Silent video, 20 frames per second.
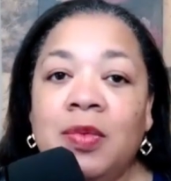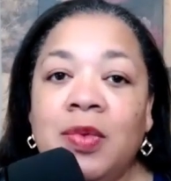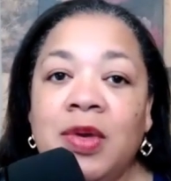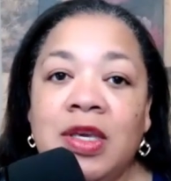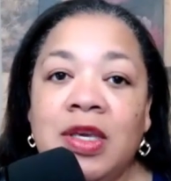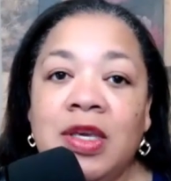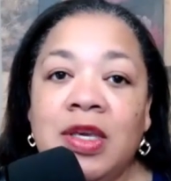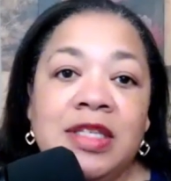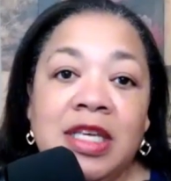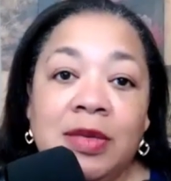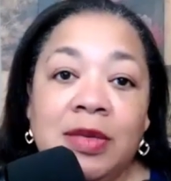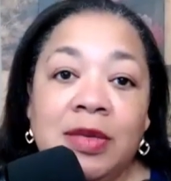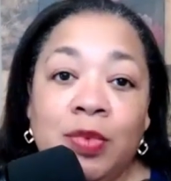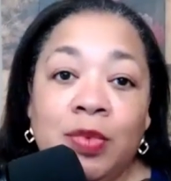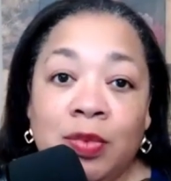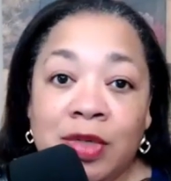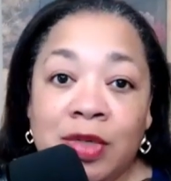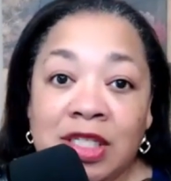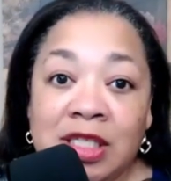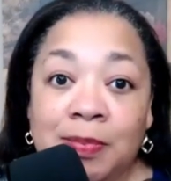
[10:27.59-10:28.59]
We usually
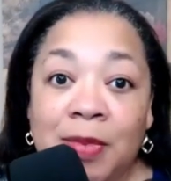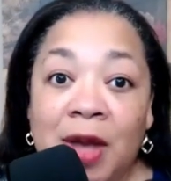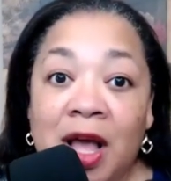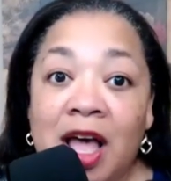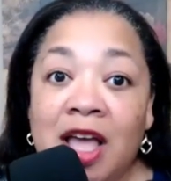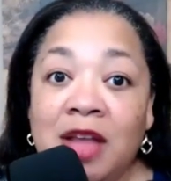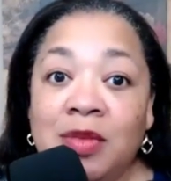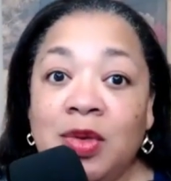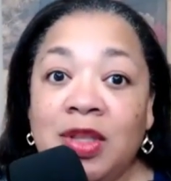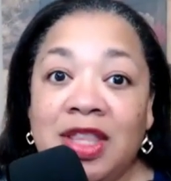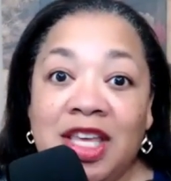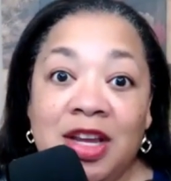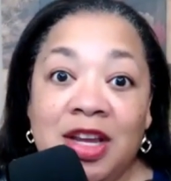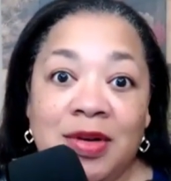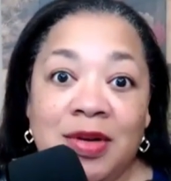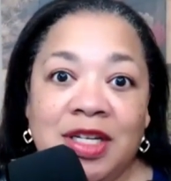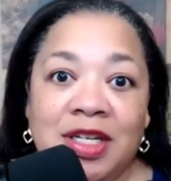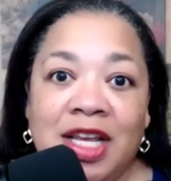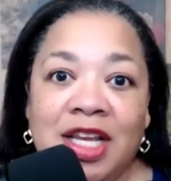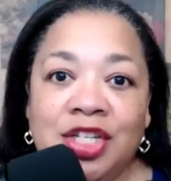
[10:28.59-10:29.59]
will respond with
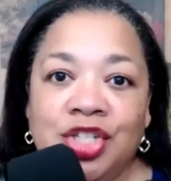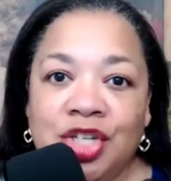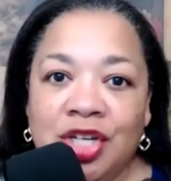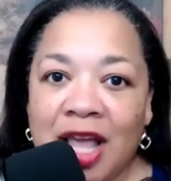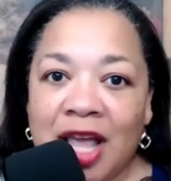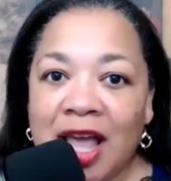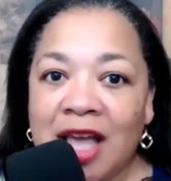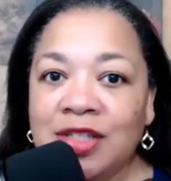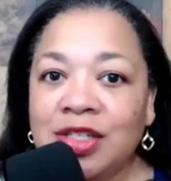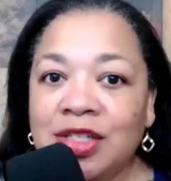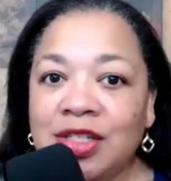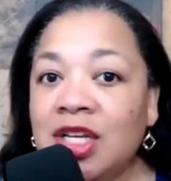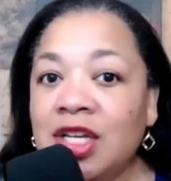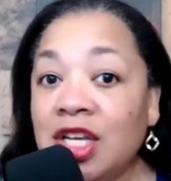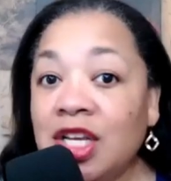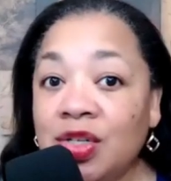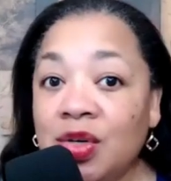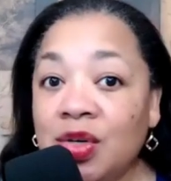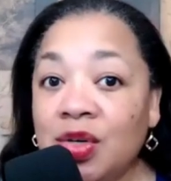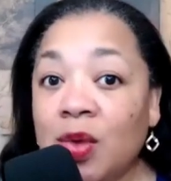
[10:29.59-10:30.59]
irritation,
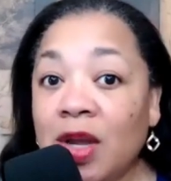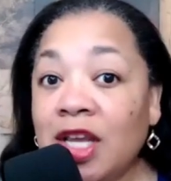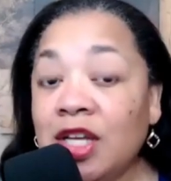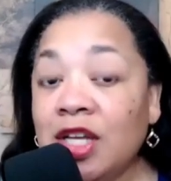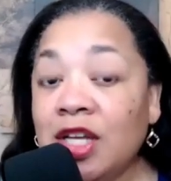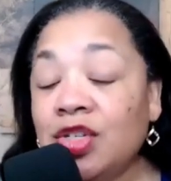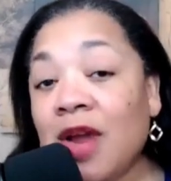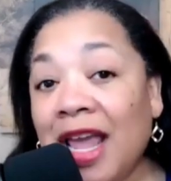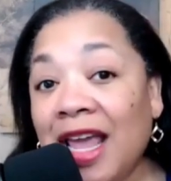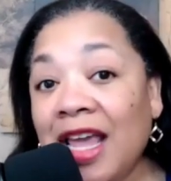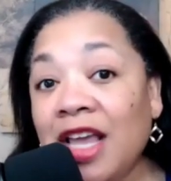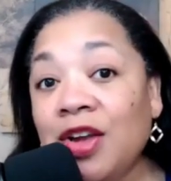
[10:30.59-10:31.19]
agitation, rage, or